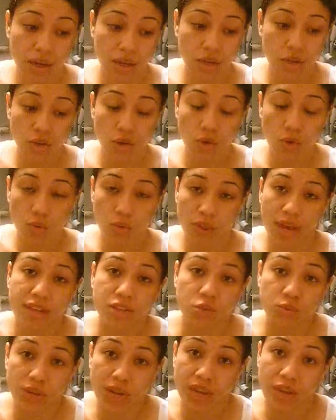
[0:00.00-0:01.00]
You know,
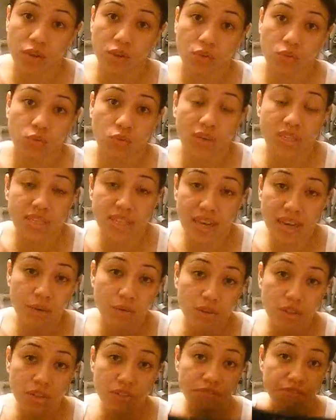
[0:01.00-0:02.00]
that's when once I
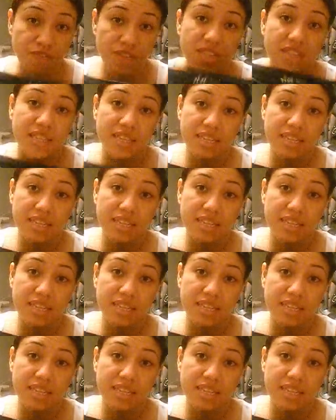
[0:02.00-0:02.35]
couldn't fit